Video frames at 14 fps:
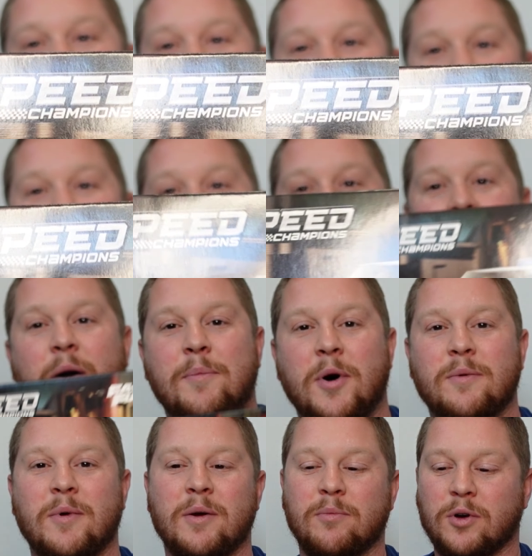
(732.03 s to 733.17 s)
below. Hop
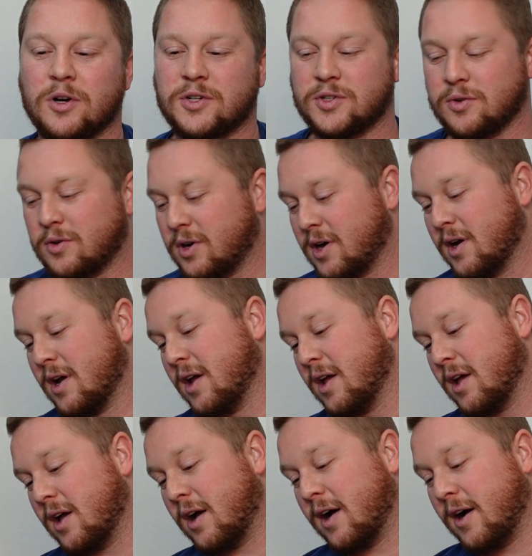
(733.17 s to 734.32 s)
on my merch store.
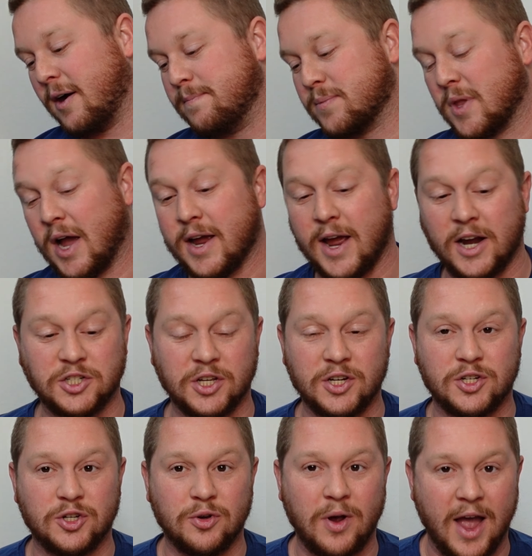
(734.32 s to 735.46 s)
I actually
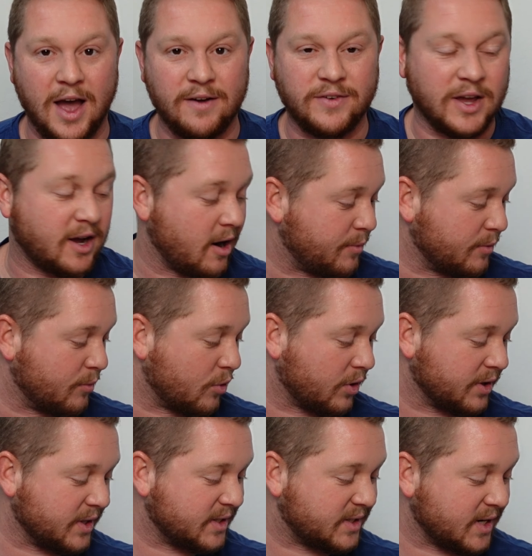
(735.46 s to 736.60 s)
do have a couple more
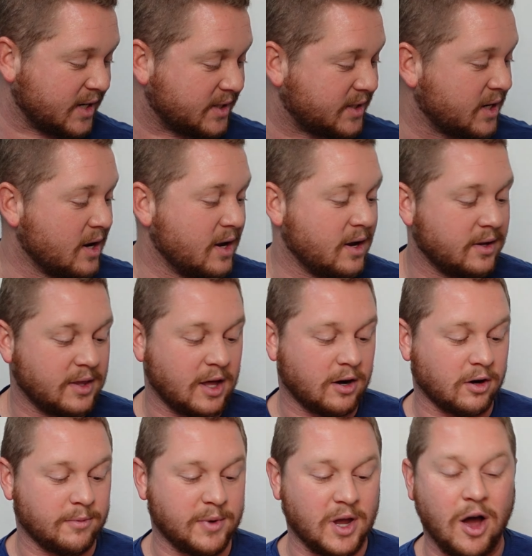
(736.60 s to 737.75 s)
of these sets that are
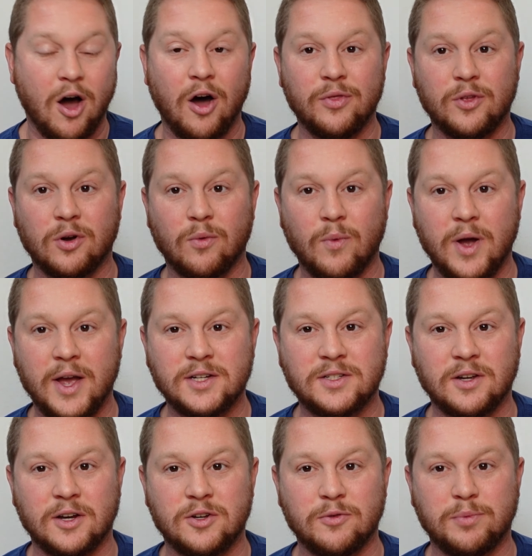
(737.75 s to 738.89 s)
going to be on their way,
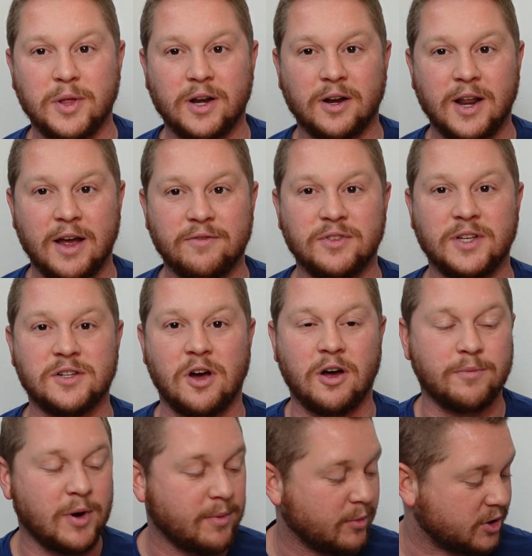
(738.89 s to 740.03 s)
so I do plan on having these
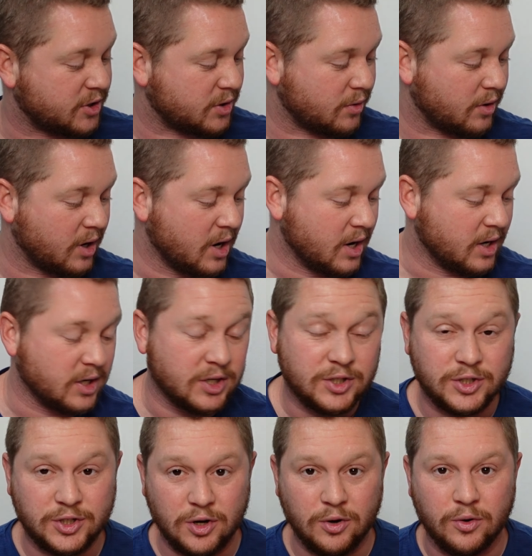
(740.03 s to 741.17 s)
on my merch store
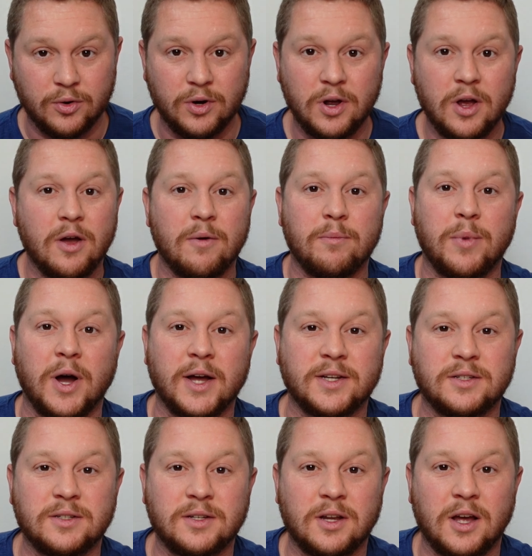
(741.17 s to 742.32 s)
soon.
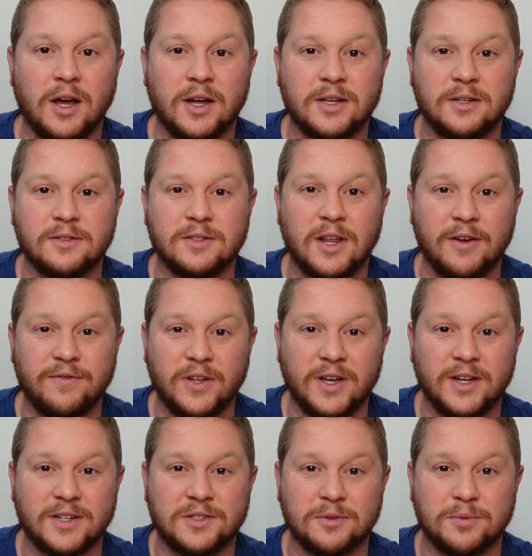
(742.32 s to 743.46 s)
But
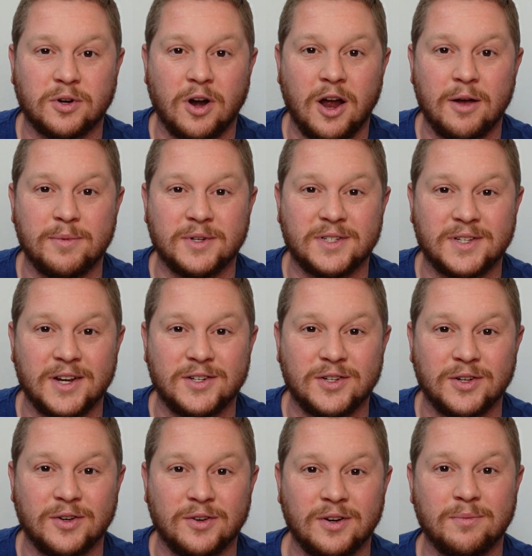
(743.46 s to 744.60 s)
definitely subscribe, stay
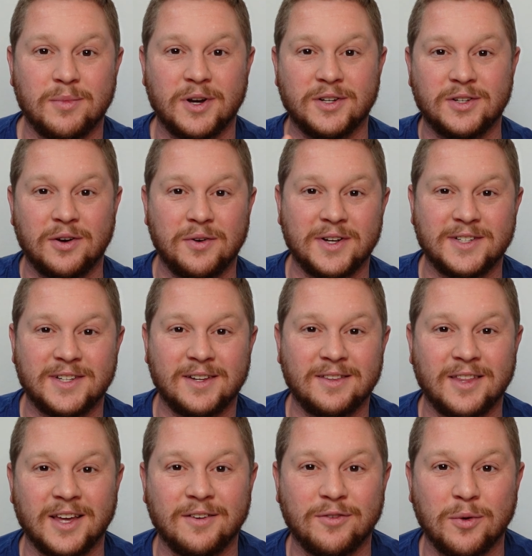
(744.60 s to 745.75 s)
tuned. But as always,
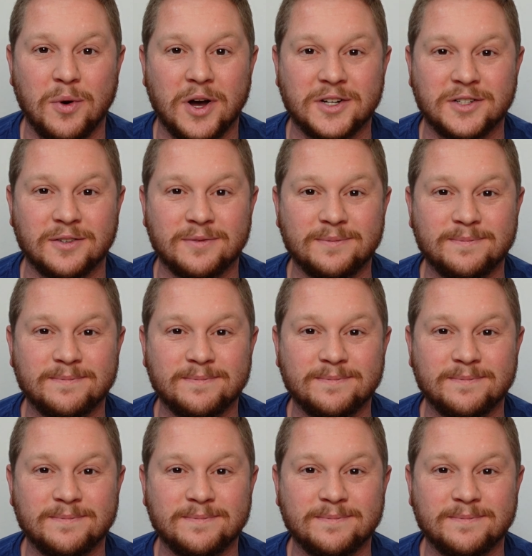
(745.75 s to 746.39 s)
thank you for watching.